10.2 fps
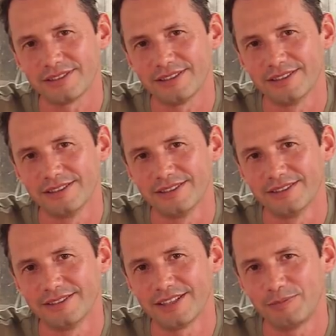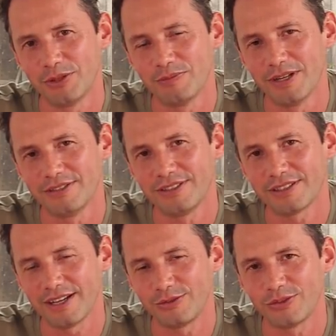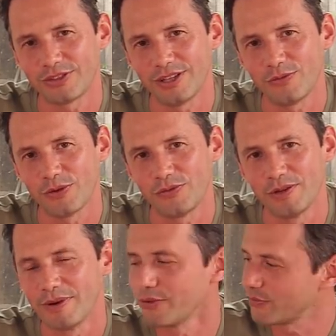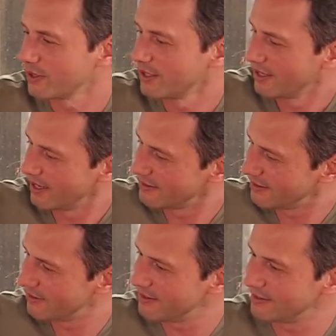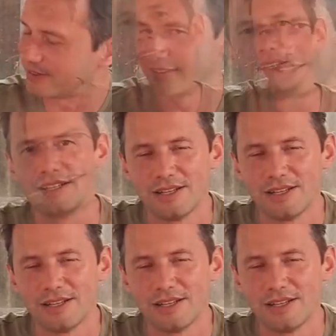That's been amazing. I had to save for a few months. And there it is.